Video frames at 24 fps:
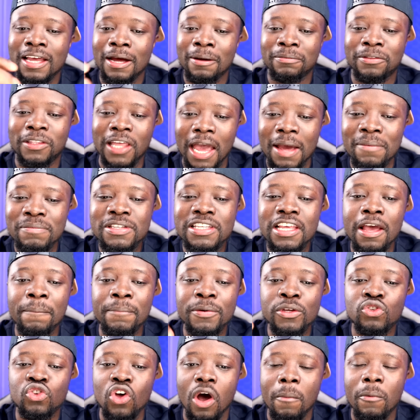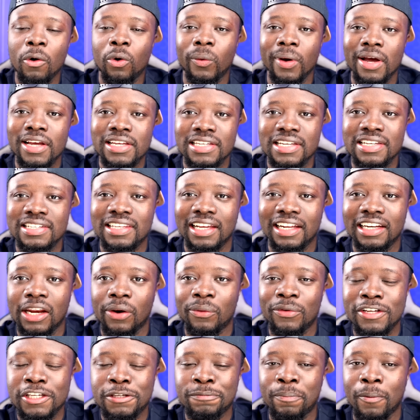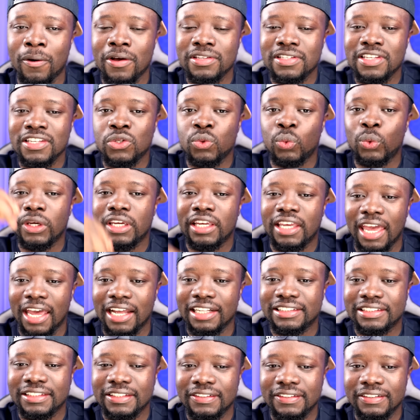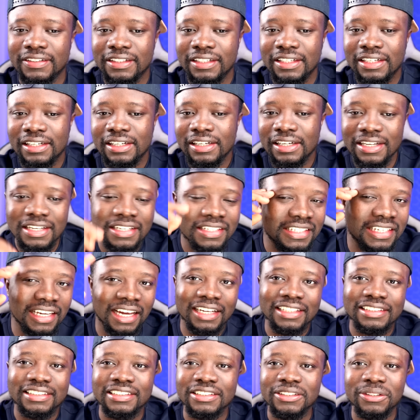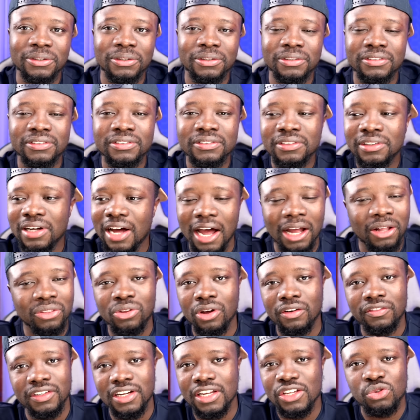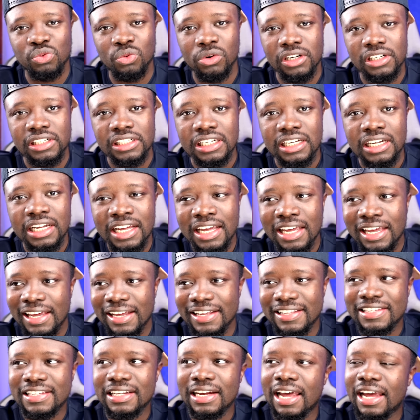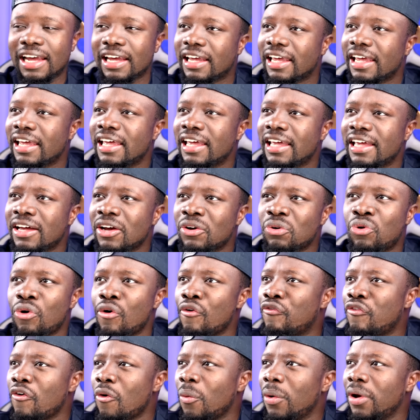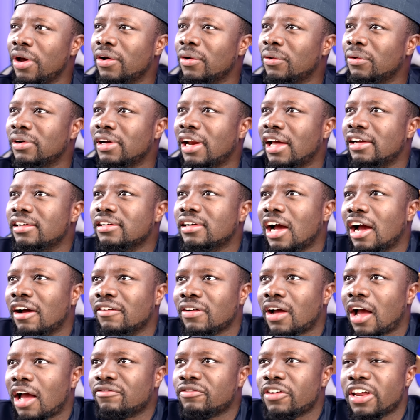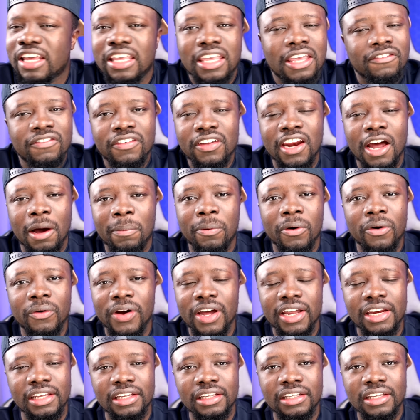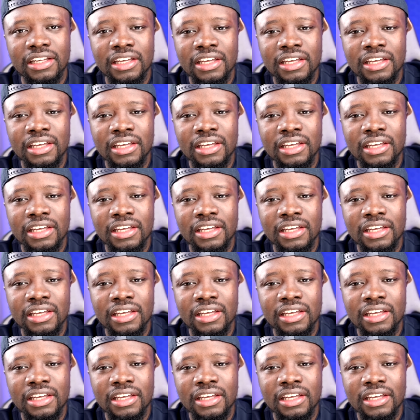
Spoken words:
Sometimes you be so among questions and the responses we get, you know, is just you know out of this world. It's like go for you know like have they given up already?